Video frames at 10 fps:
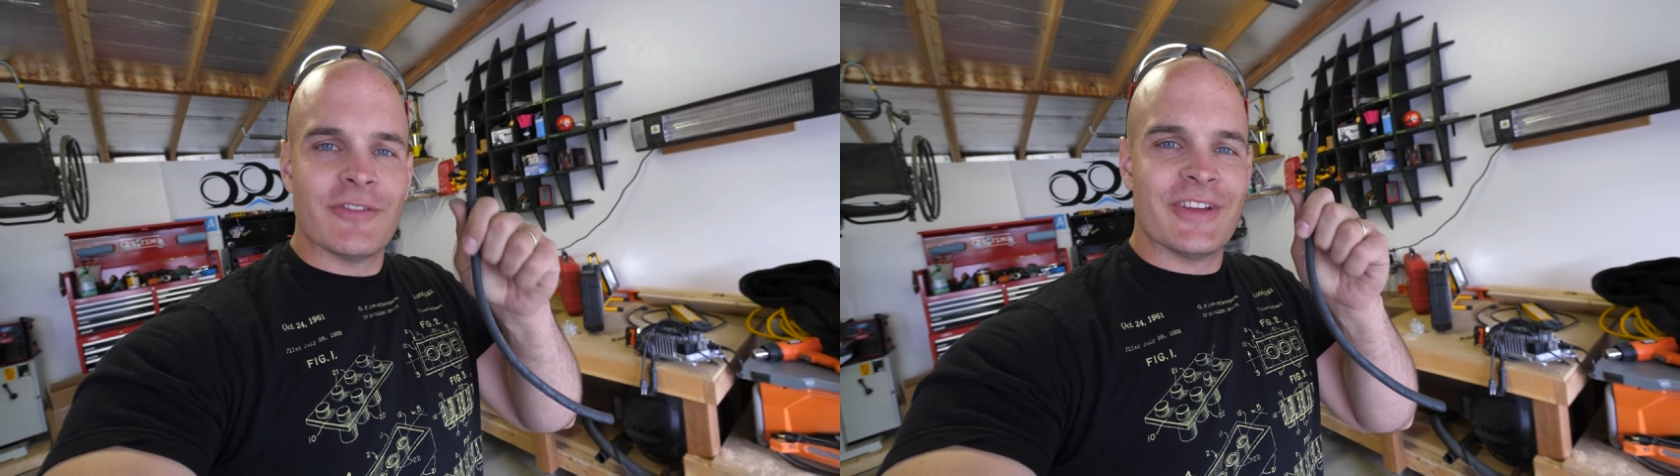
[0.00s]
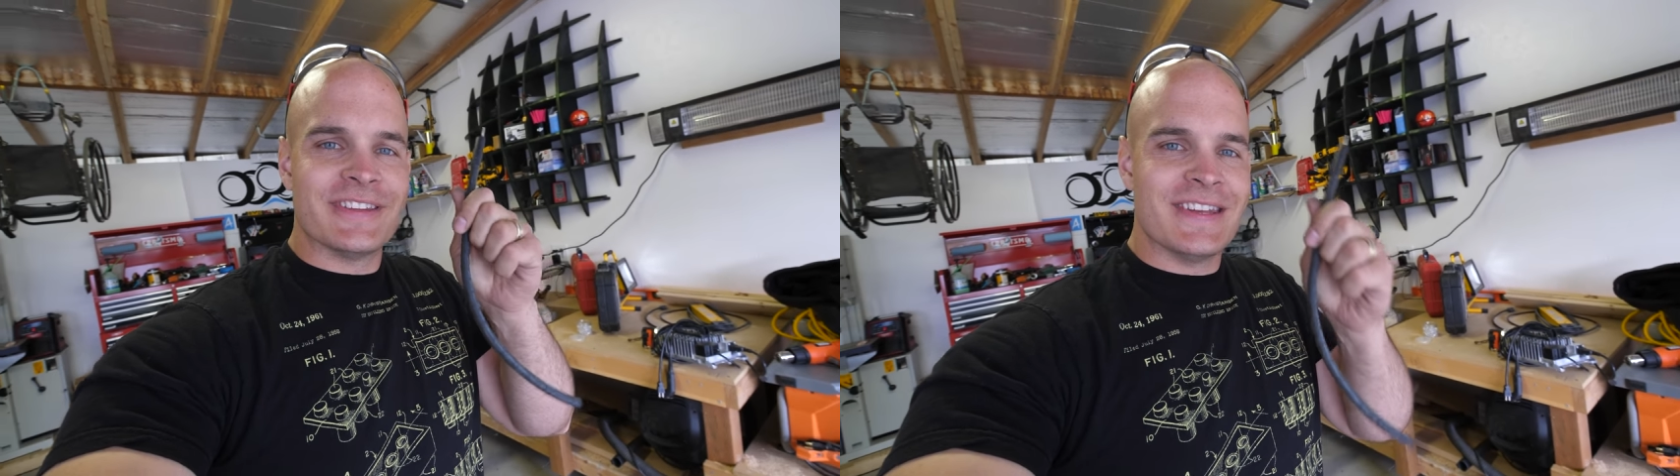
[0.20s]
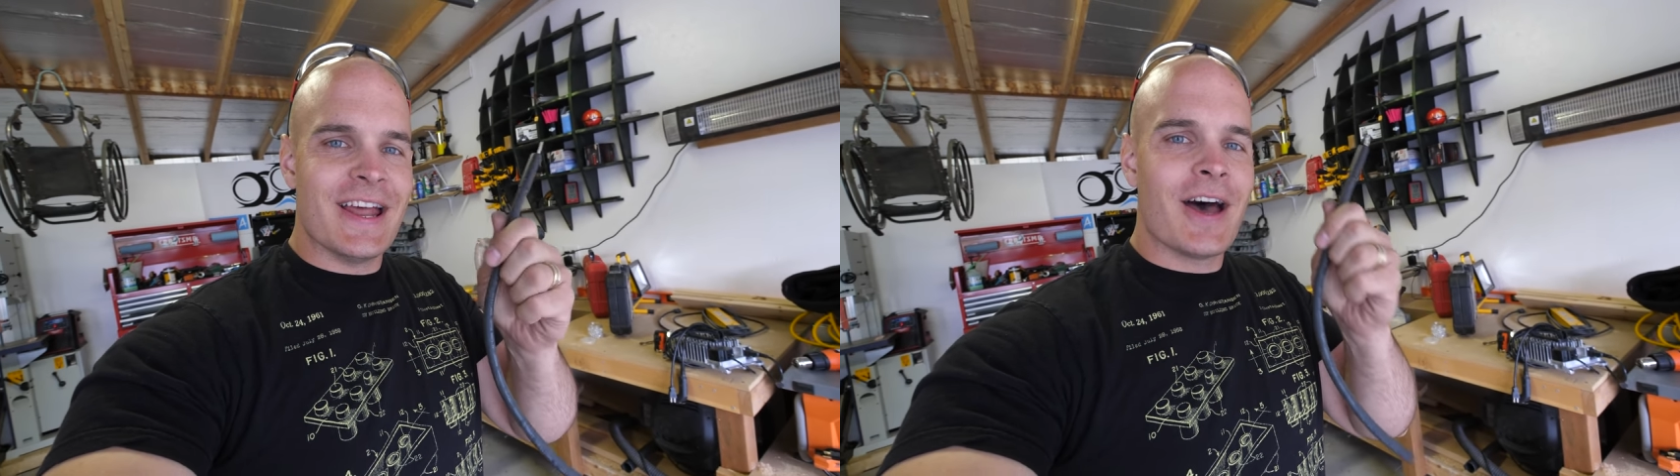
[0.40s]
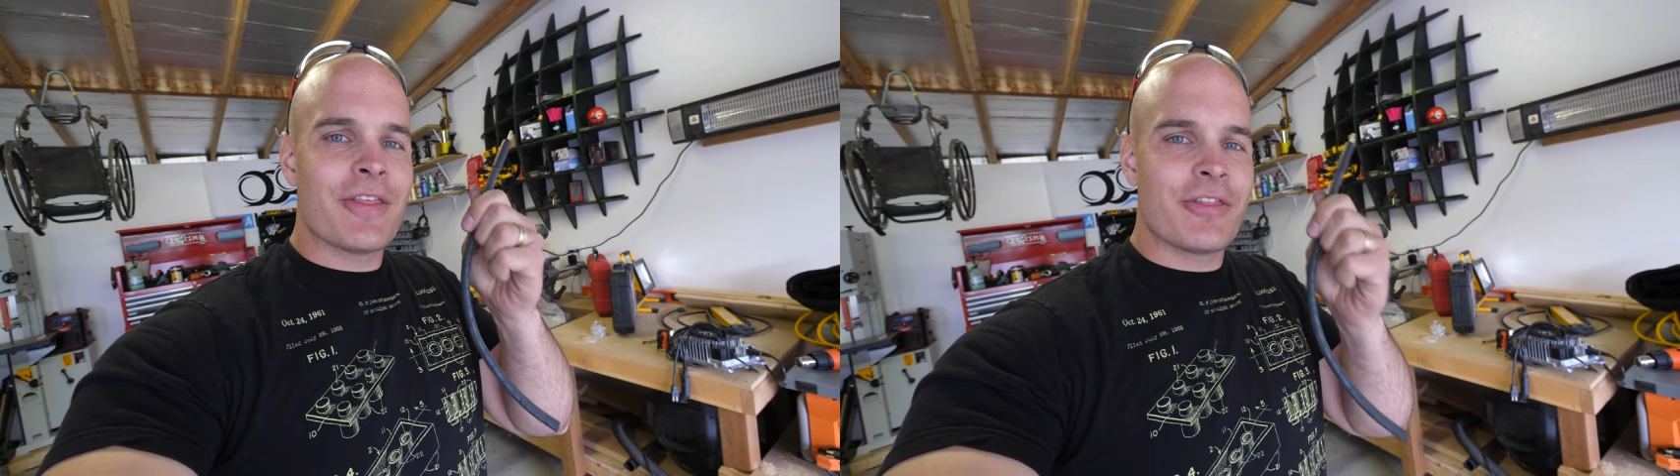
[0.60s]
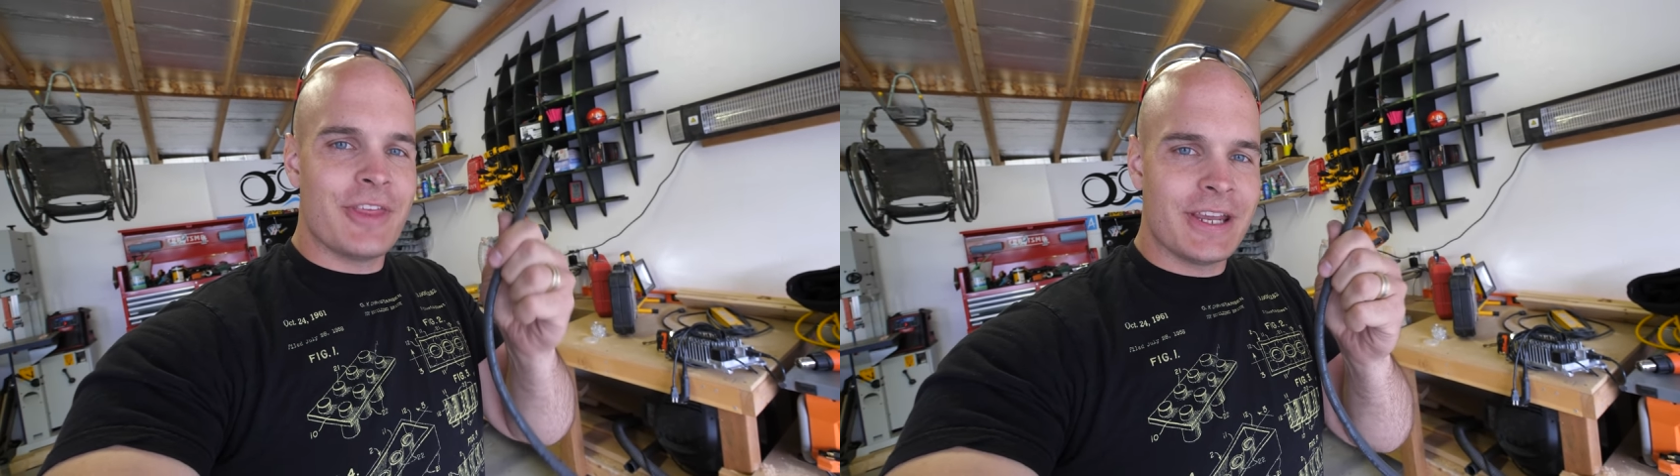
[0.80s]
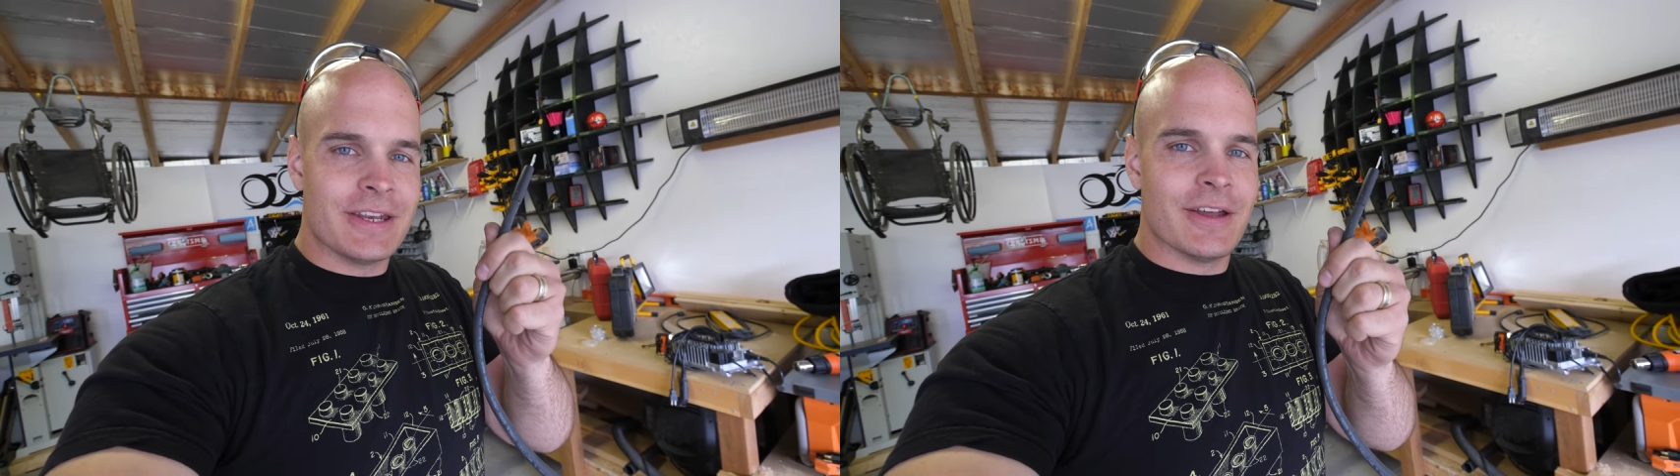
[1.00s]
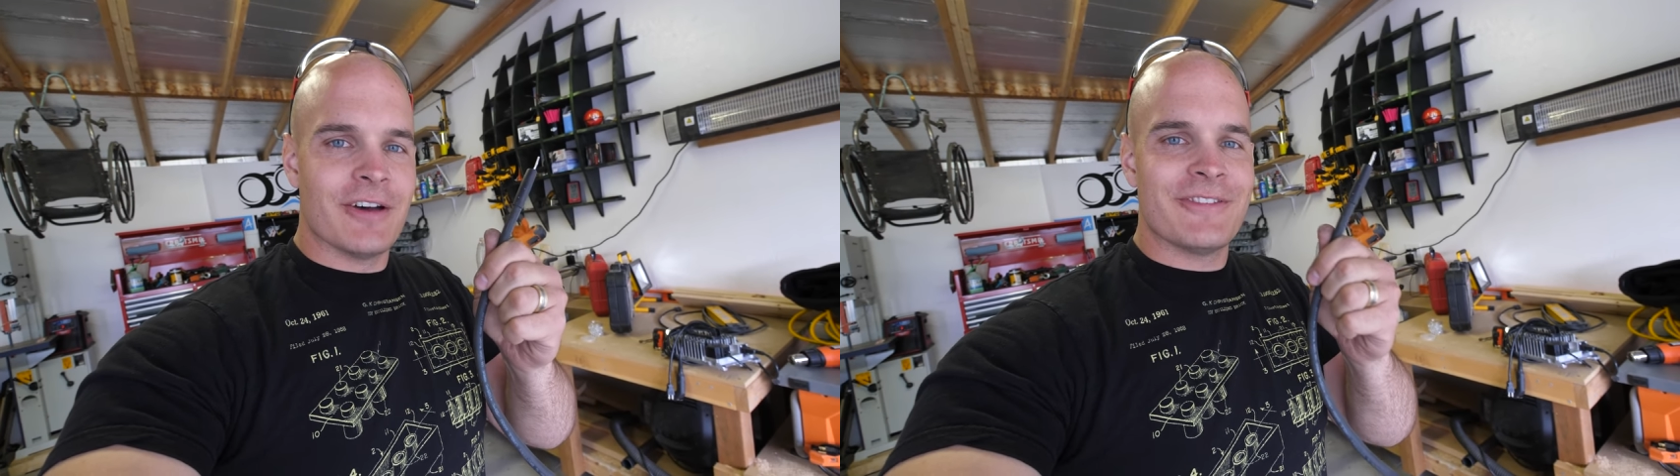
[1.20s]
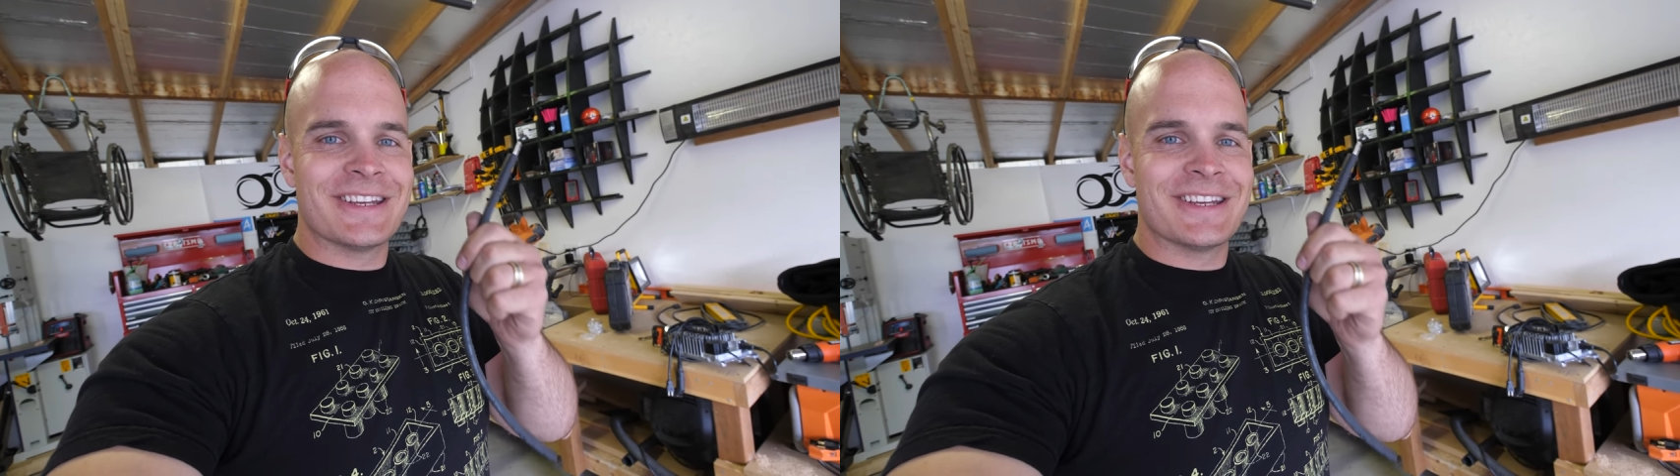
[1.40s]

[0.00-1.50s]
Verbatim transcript: if it's not thick enough,